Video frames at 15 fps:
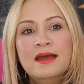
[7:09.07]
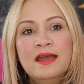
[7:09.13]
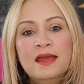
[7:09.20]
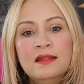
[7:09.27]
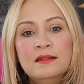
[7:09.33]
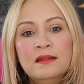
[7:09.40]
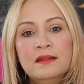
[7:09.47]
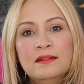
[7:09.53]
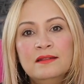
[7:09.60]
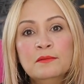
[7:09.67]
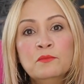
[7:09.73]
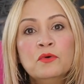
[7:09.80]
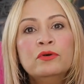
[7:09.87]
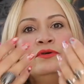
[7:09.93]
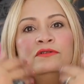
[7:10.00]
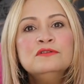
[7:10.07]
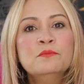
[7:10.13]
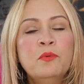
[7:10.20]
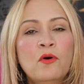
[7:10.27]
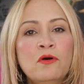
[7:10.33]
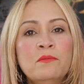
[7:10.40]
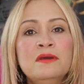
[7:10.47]
And the more you
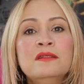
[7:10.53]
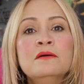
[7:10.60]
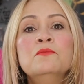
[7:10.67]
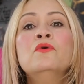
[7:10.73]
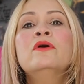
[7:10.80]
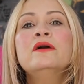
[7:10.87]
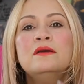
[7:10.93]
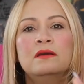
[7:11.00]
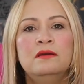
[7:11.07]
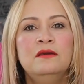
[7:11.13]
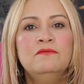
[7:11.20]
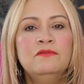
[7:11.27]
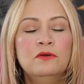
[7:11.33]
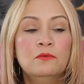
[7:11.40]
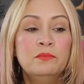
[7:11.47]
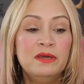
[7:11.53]
support me, the more I can give you.